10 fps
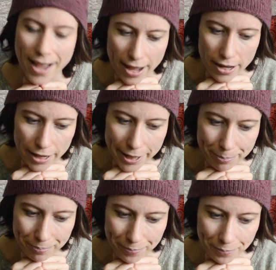
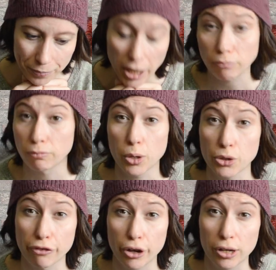And
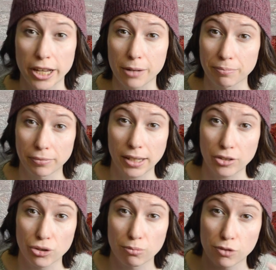Rosifolia
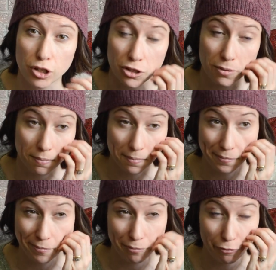is just
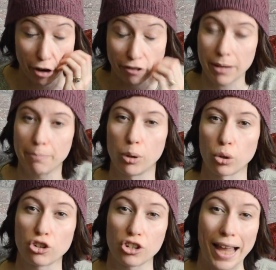very
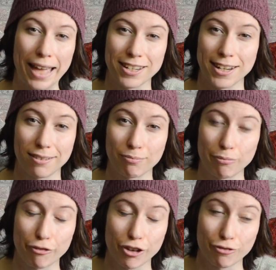bodged Latin
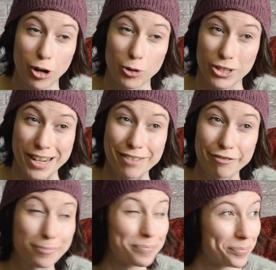for rose leaf.